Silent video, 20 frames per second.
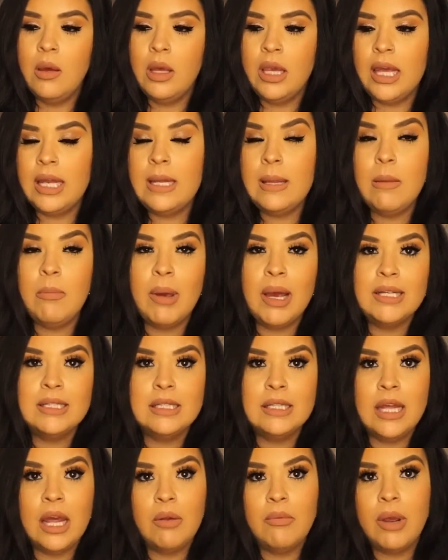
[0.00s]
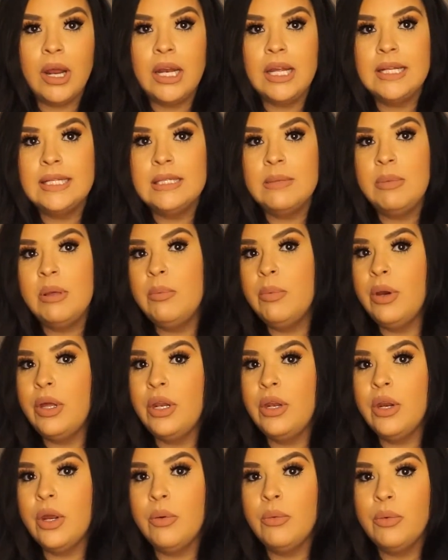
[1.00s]
getting the bassinet ready to be put
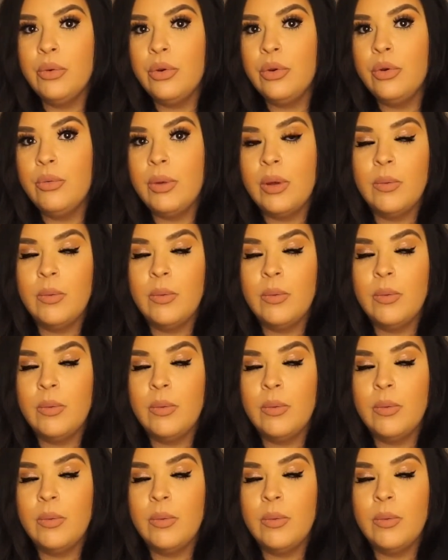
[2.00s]
in our room.